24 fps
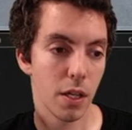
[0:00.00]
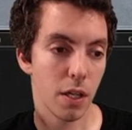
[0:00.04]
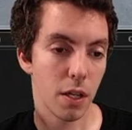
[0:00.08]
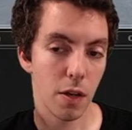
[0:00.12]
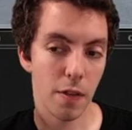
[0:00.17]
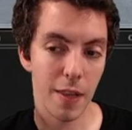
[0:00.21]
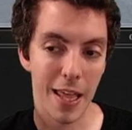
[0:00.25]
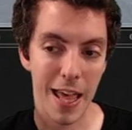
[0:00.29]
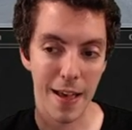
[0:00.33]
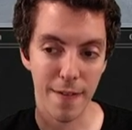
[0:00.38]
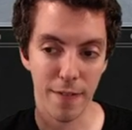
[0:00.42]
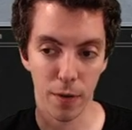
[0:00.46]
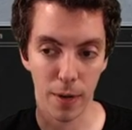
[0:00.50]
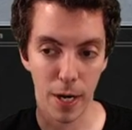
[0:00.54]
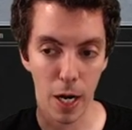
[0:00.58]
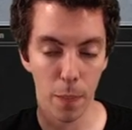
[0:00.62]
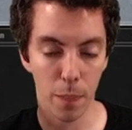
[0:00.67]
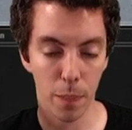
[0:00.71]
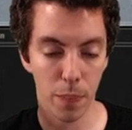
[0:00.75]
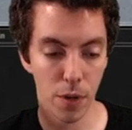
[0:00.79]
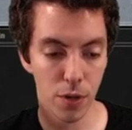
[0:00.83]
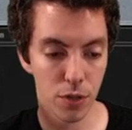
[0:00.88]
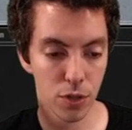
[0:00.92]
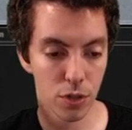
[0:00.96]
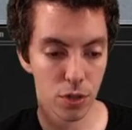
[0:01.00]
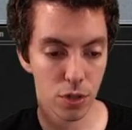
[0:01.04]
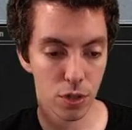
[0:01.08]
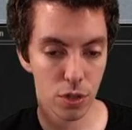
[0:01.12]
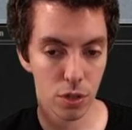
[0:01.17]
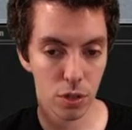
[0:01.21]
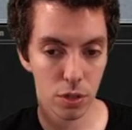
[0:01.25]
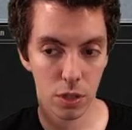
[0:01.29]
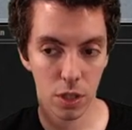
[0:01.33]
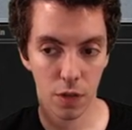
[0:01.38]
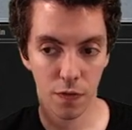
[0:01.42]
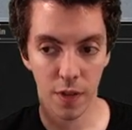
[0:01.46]
They have another outburst.
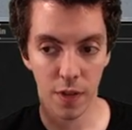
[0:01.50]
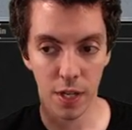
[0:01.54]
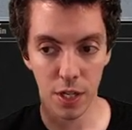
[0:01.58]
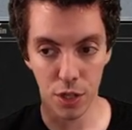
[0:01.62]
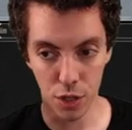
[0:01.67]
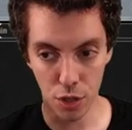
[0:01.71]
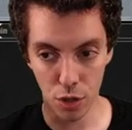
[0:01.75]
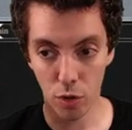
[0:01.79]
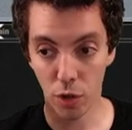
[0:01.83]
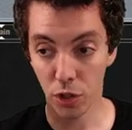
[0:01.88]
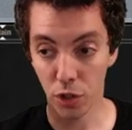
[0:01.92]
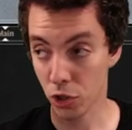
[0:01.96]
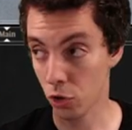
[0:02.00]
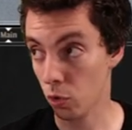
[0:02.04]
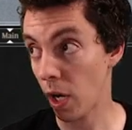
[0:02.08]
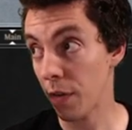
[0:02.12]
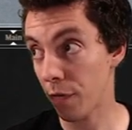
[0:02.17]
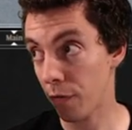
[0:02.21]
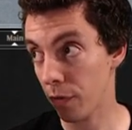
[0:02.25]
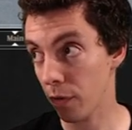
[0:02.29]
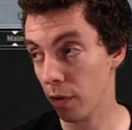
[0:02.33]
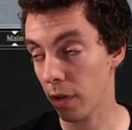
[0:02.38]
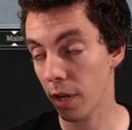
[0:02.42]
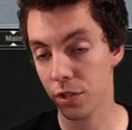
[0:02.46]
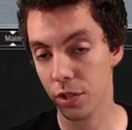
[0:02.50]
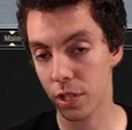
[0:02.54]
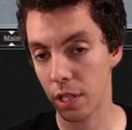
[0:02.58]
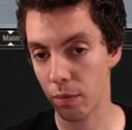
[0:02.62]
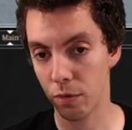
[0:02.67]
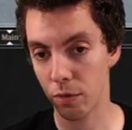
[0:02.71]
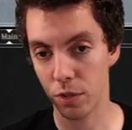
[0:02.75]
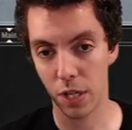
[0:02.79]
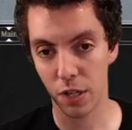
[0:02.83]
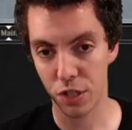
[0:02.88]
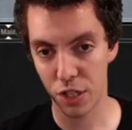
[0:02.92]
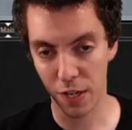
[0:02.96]
If they do, it's great for us. They
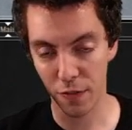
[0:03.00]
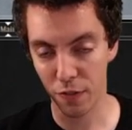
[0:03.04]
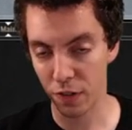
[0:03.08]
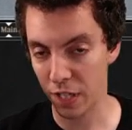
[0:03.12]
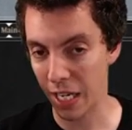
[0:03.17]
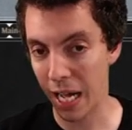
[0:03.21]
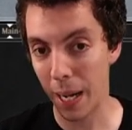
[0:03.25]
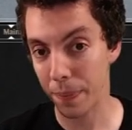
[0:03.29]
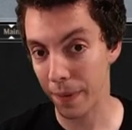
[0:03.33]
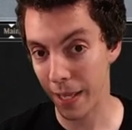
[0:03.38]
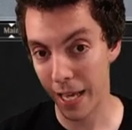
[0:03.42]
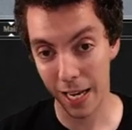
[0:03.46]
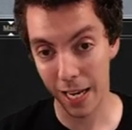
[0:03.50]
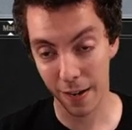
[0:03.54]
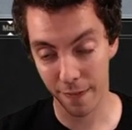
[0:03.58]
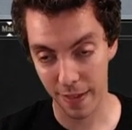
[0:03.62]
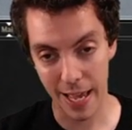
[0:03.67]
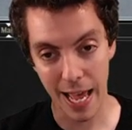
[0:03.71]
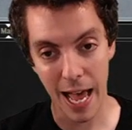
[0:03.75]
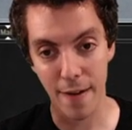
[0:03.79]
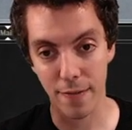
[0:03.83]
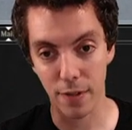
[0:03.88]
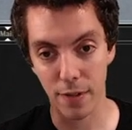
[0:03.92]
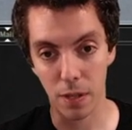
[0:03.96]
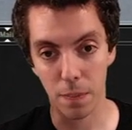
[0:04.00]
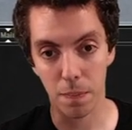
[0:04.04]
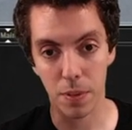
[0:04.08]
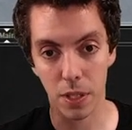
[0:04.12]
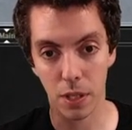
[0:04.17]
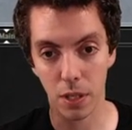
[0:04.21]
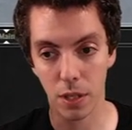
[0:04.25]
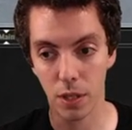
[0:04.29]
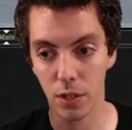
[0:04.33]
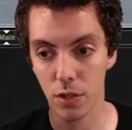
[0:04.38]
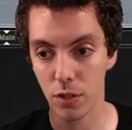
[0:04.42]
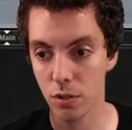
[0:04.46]
would definitely not play it if they have it
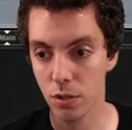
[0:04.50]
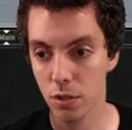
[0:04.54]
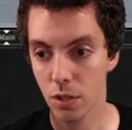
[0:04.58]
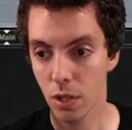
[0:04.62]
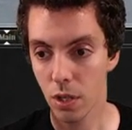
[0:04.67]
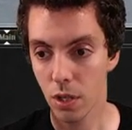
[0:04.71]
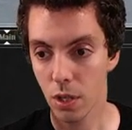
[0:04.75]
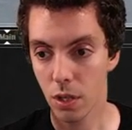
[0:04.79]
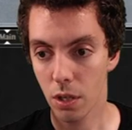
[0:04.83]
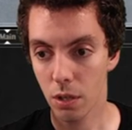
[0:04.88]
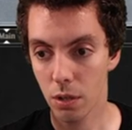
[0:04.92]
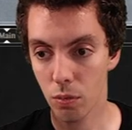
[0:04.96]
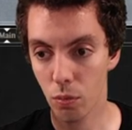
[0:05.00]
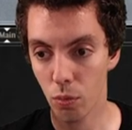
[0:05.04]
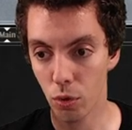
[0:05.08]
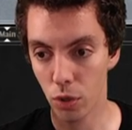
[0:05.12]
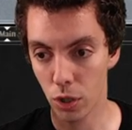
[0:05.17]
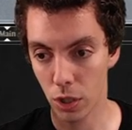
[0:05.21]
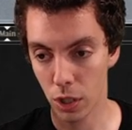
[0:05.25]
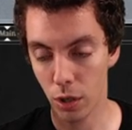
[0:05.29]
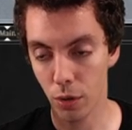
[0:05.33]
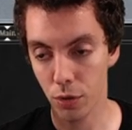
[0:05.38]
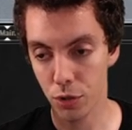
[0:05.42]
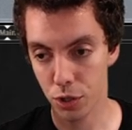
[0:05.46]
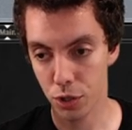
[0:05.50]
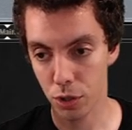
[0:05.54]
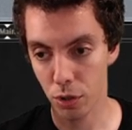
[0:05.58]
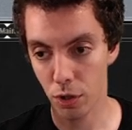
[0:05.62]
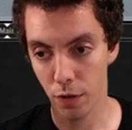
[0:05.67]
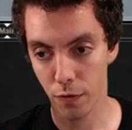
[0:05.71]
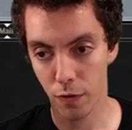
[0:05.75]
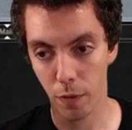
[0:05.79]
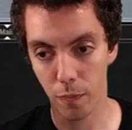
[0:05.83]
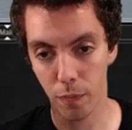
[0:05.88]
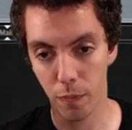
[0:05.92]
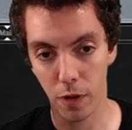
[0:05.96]
because we're going to O-Stone the
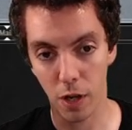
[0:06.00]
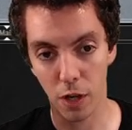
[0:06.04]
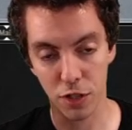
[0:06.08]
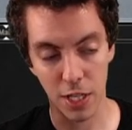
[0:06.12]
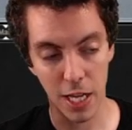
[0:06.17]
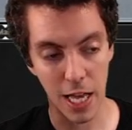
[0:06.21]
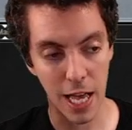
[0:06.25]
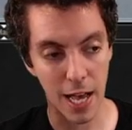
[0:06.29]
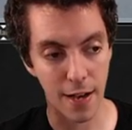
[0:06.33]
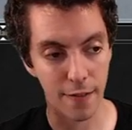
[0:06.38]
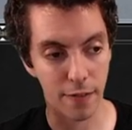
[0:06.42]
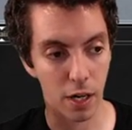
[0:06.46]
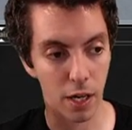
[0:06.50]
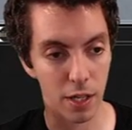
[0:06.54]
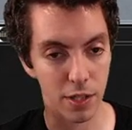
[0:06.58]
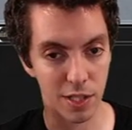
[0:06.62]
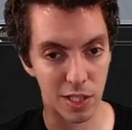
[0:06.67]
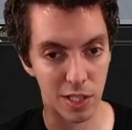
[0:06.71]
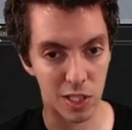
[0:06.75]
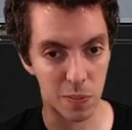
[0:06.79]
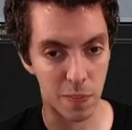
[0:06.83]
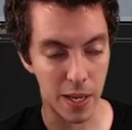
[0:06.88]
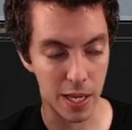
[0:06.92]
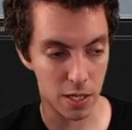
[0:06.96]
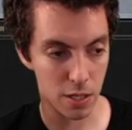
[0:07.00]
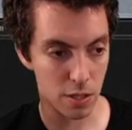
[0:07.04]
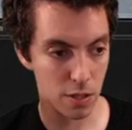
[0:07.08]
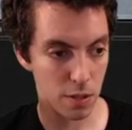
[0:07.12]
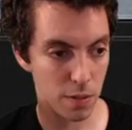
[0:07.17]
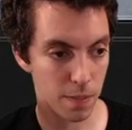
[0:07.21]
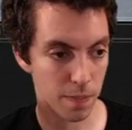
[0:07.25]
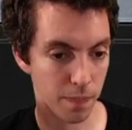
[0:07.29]
footfalls they have on suspend.